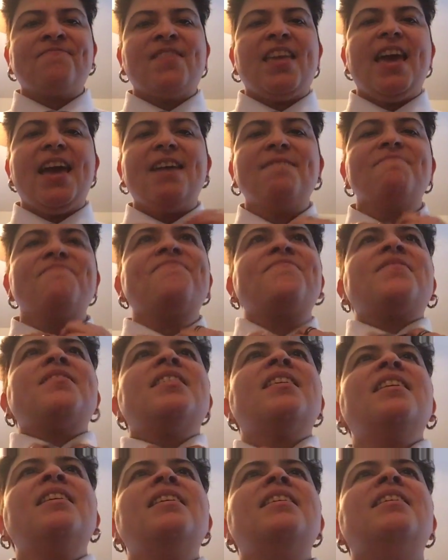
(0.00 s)
Yeah.
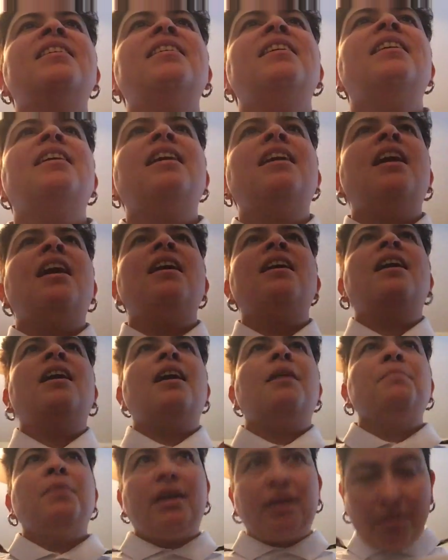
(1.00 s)

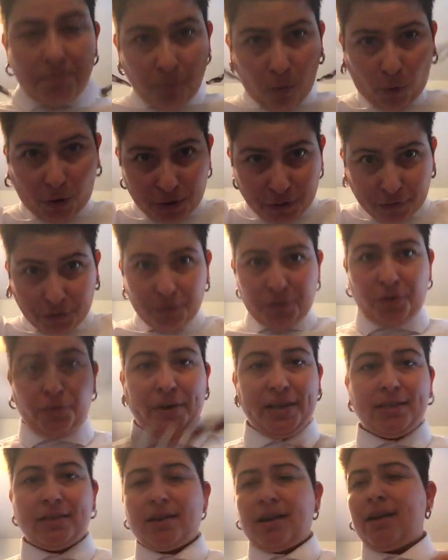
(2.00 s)
I'm not going to bore you through a
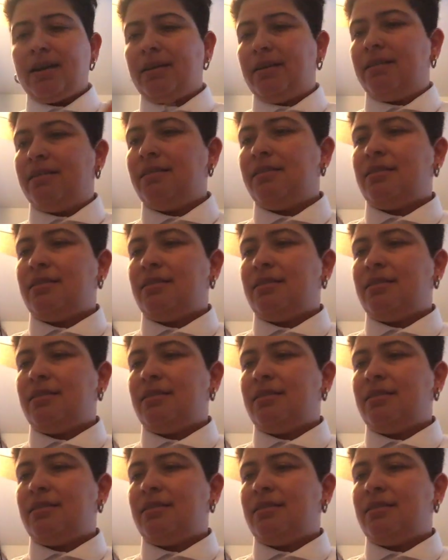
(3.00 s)
retie.